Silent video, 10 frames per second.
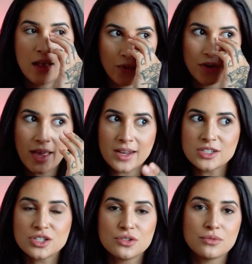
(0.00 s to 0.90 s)
We'll get
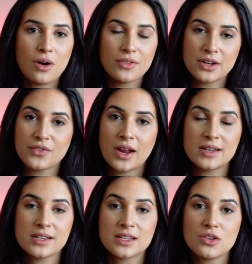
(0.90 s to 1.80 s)
into all the different
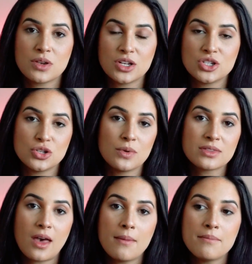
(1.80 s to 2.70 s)
ideas that you can do
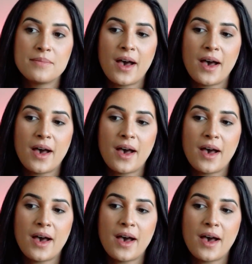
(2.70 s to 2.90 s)
with them,